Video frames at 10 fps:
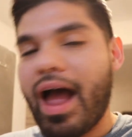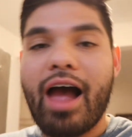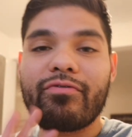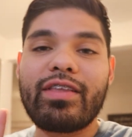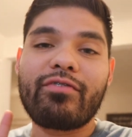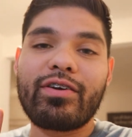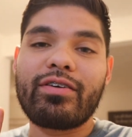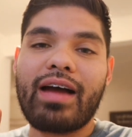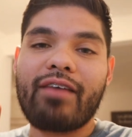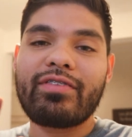I've
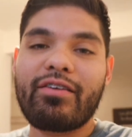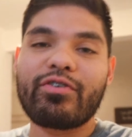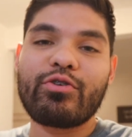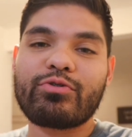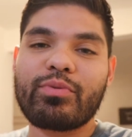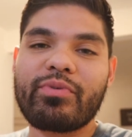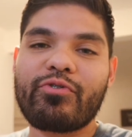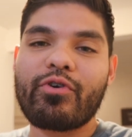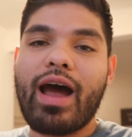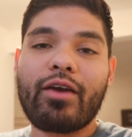never used one
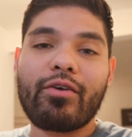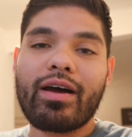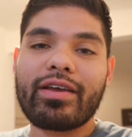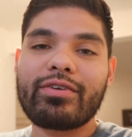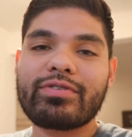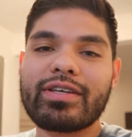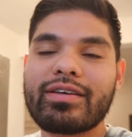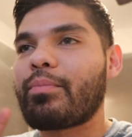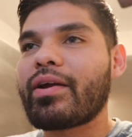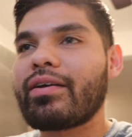before. I don't know how to use
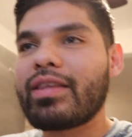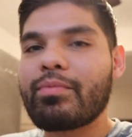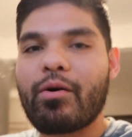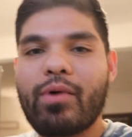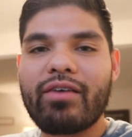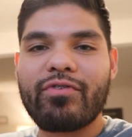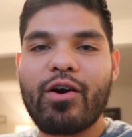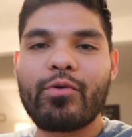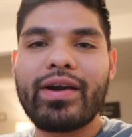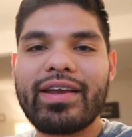it. Apparently my wife
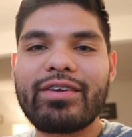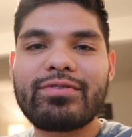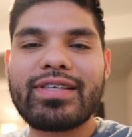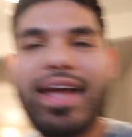already used